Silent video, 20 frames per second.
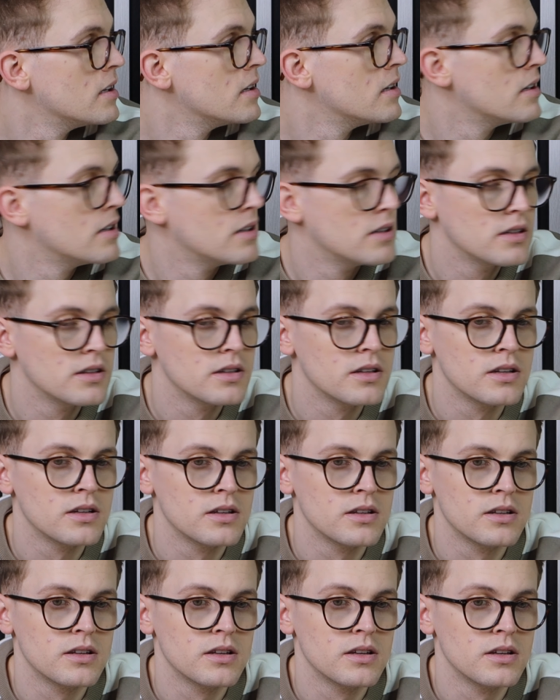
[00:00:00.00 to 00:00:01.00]

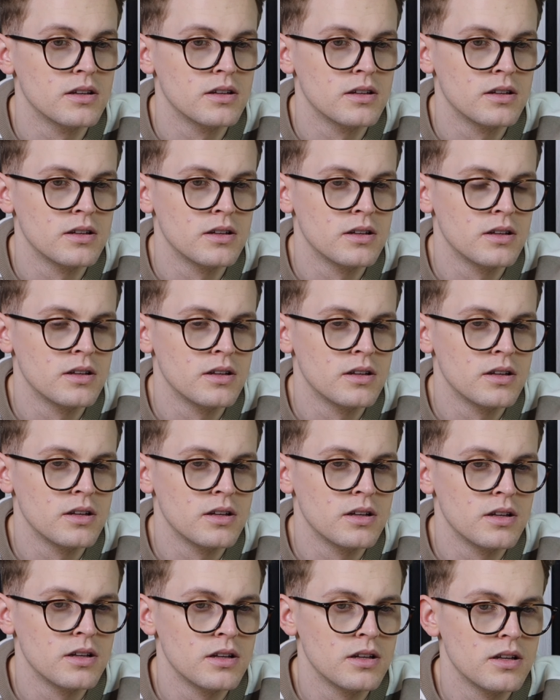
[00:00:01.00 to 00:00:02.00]

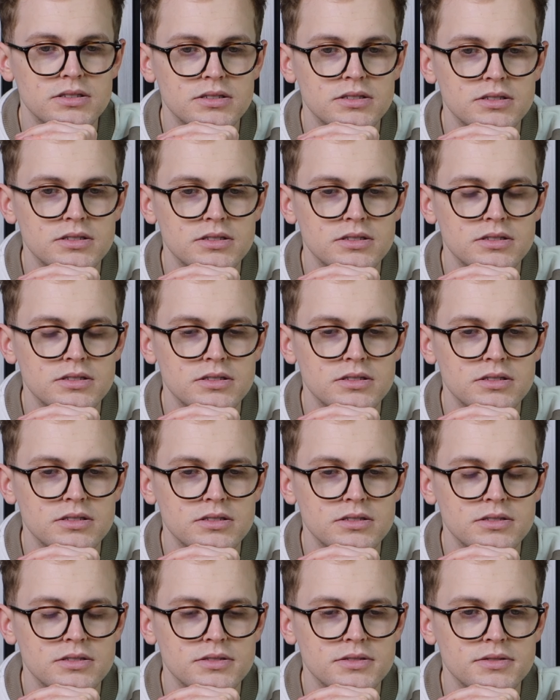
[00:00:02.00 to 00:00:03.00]

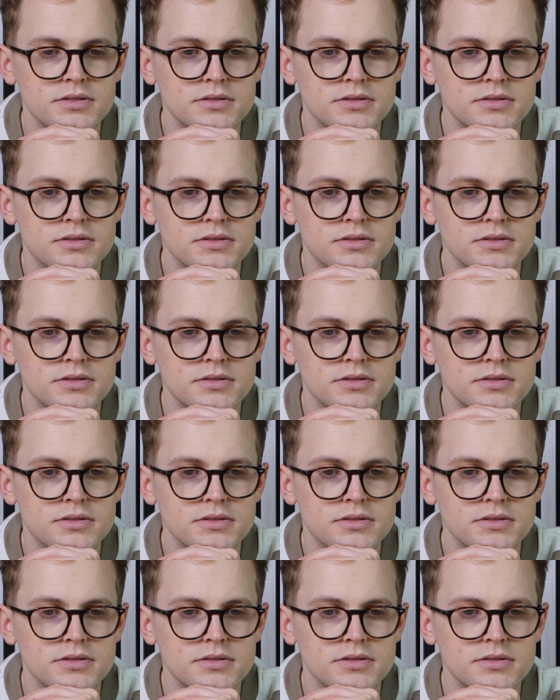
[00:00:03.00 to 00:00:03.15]
(silent)